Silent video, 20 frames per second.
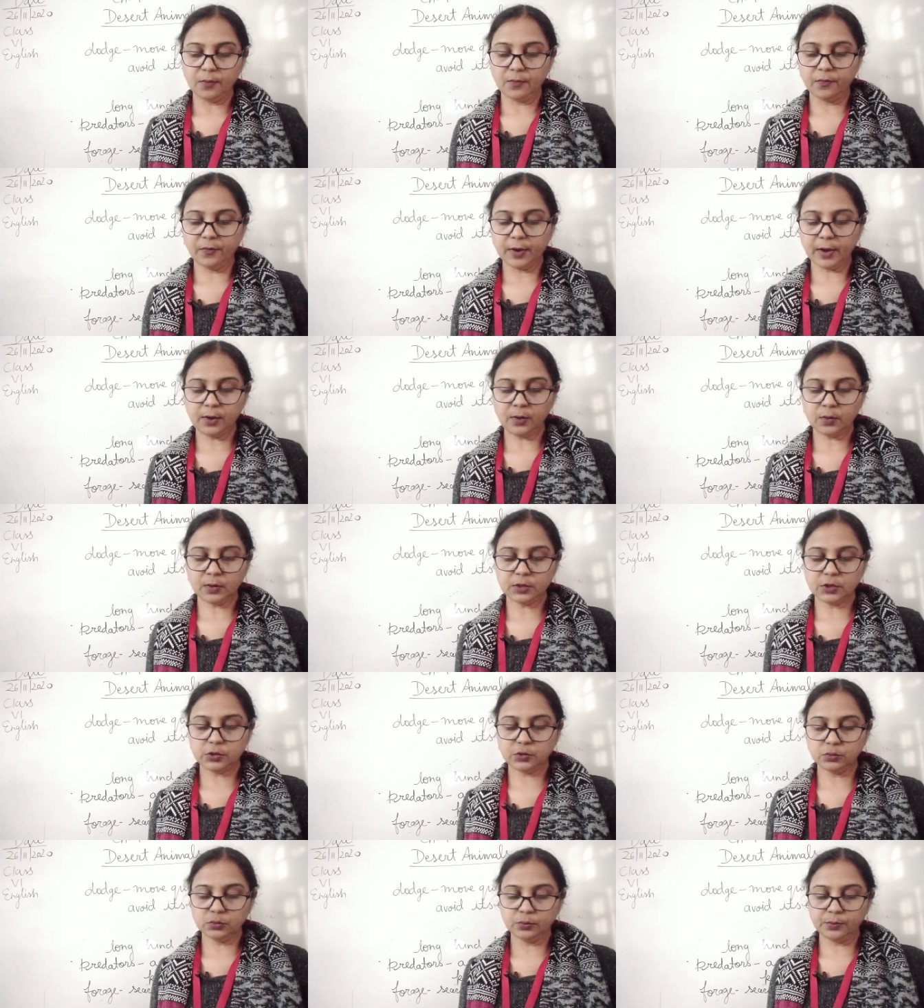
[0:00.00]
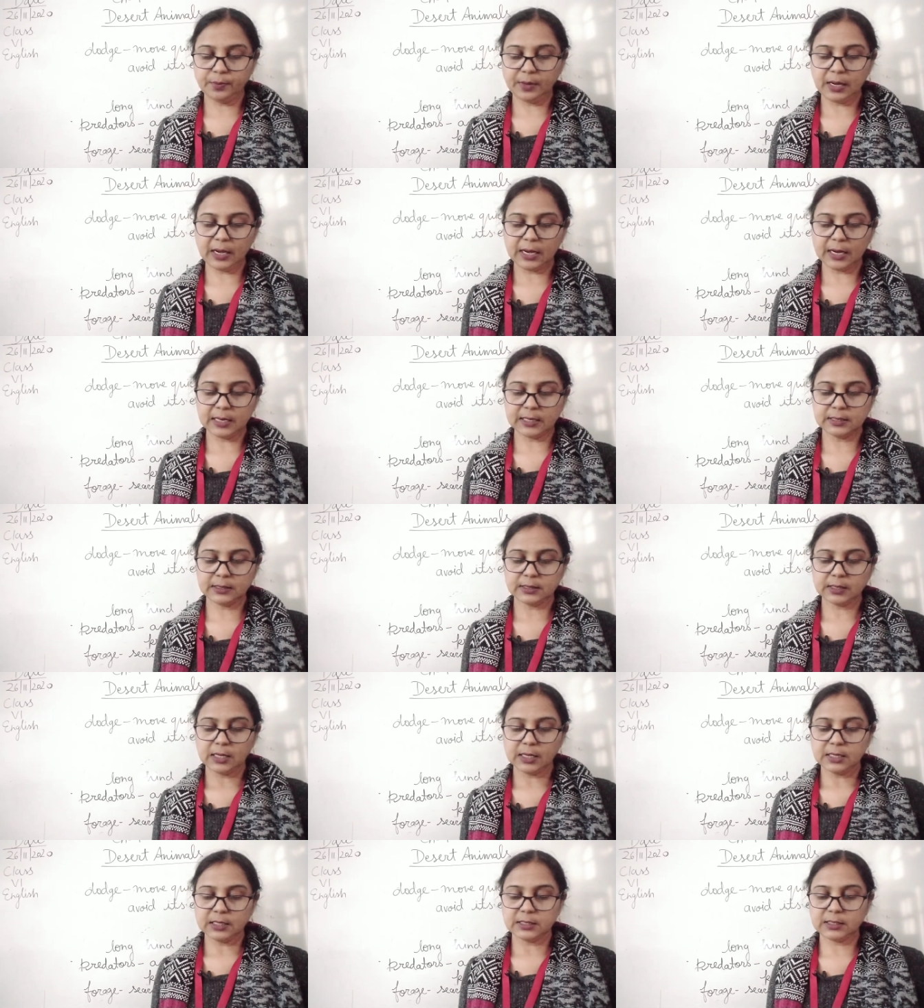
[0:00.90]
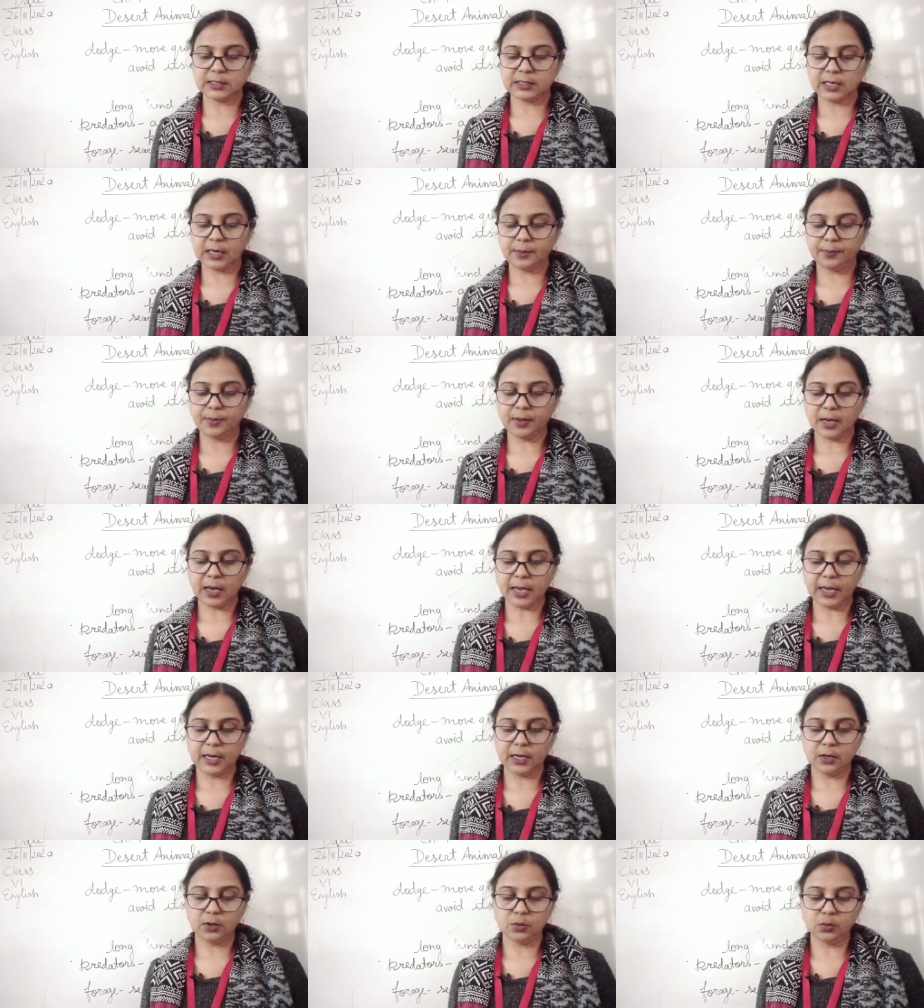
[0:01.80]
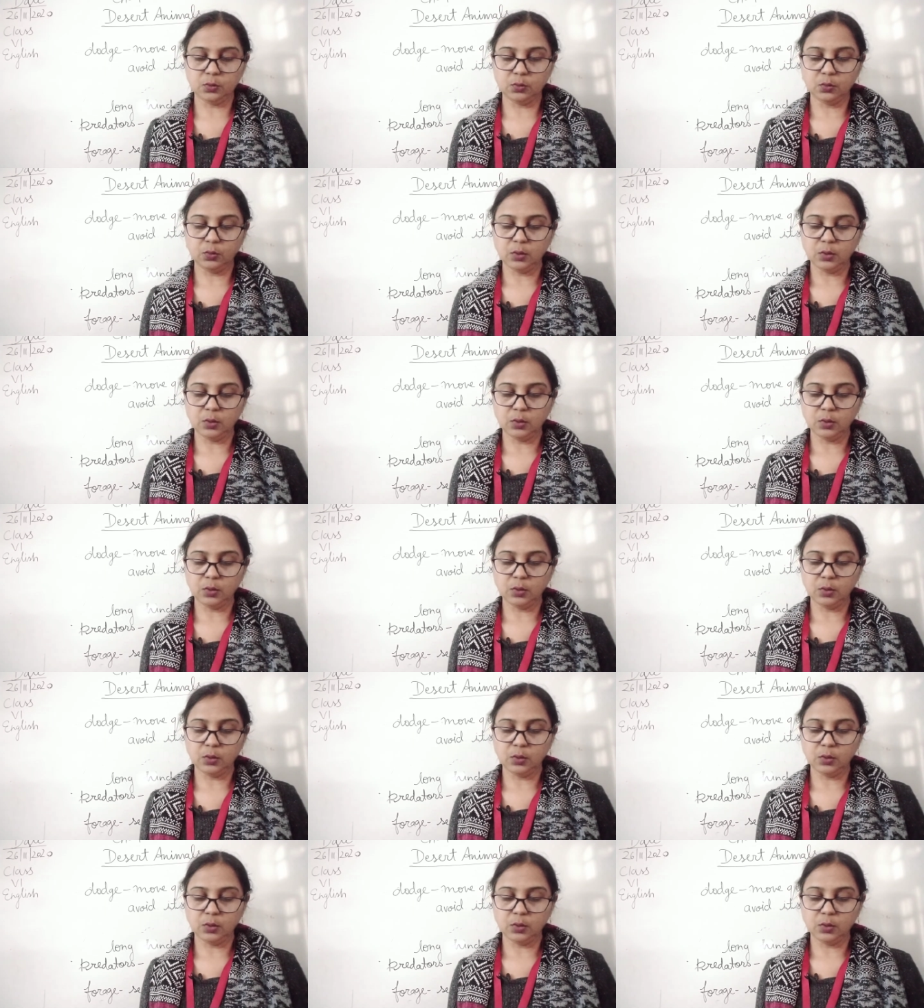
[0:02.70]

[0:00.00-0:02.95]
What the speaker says: 1 or 2 males stay behind to